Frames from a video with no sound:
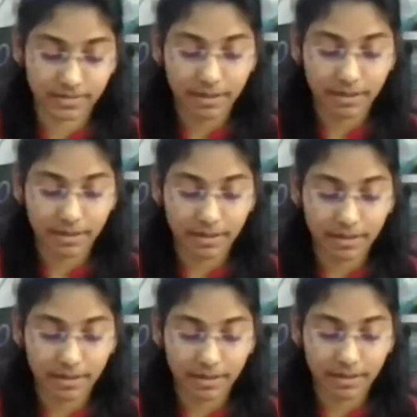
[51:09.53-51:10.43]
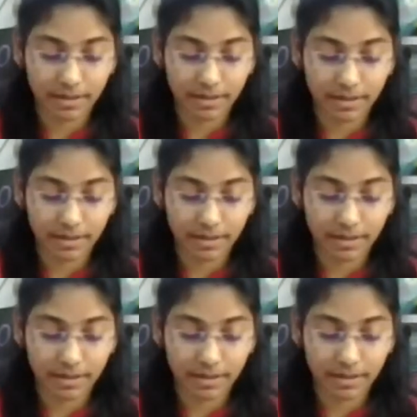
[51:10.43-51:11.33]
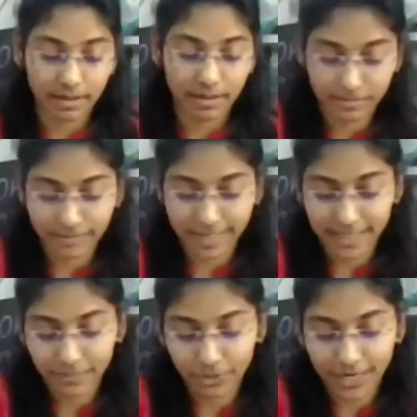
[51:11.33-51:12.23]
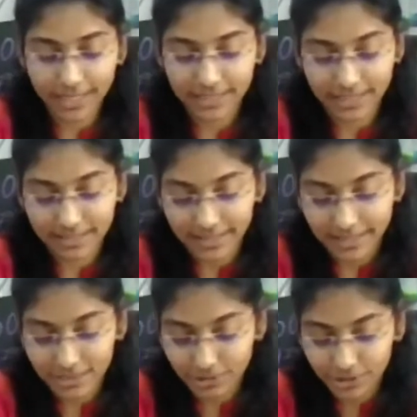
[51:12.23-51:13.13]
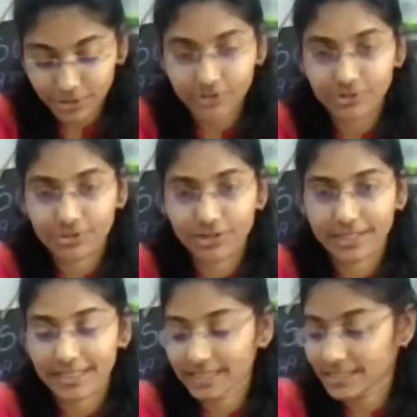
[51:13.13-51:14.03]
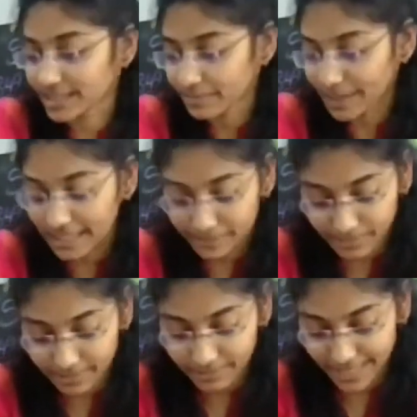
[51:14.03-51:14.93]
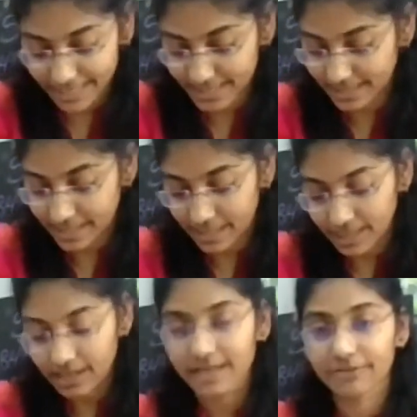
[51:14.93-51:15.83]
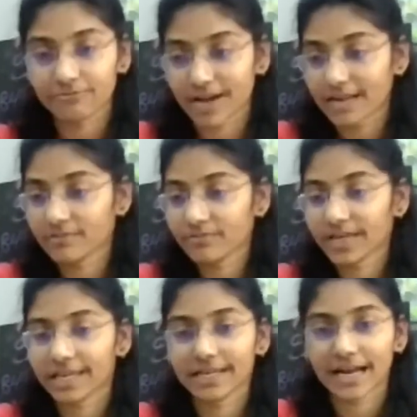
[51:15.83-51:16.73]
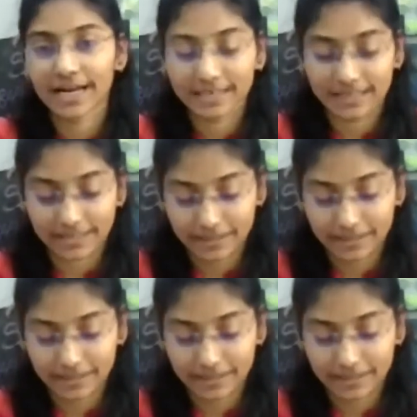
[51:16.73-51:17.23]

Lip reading: Many are there. Many products are there to introduce your kids in a multiple ways, in a fun way, and